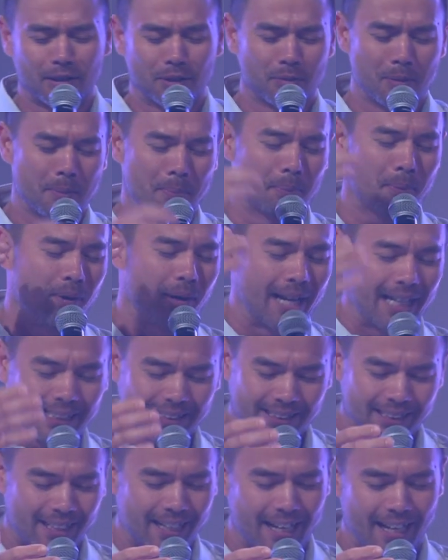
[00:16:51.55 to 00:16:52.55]
As we pray
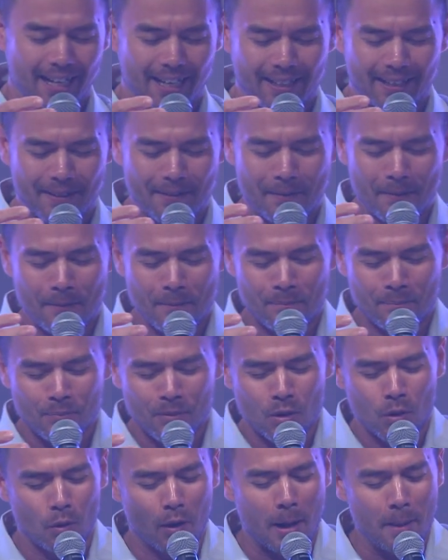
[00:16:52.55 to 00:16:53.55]
today,
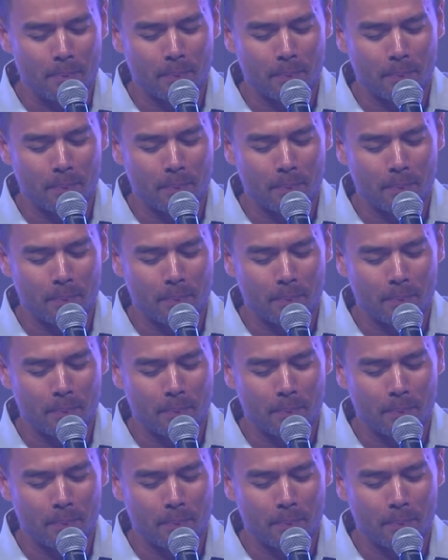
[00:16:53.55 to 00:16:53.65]
Lord,